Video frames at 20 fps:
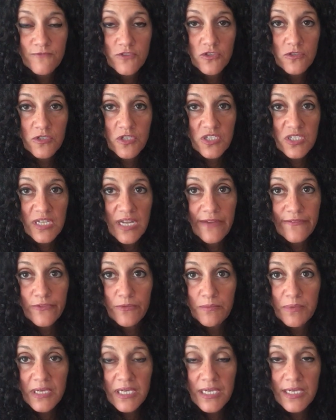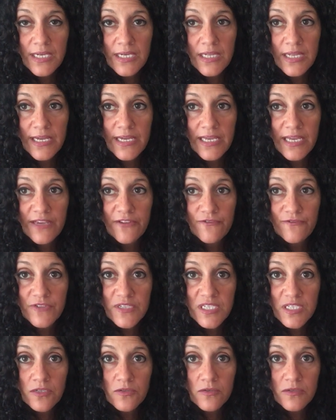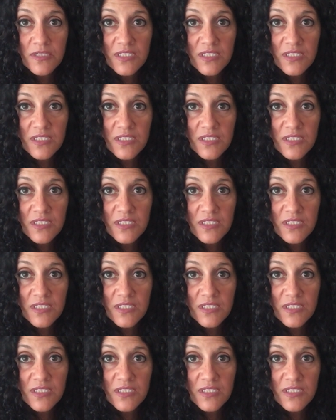So it doesn't have to be like a physical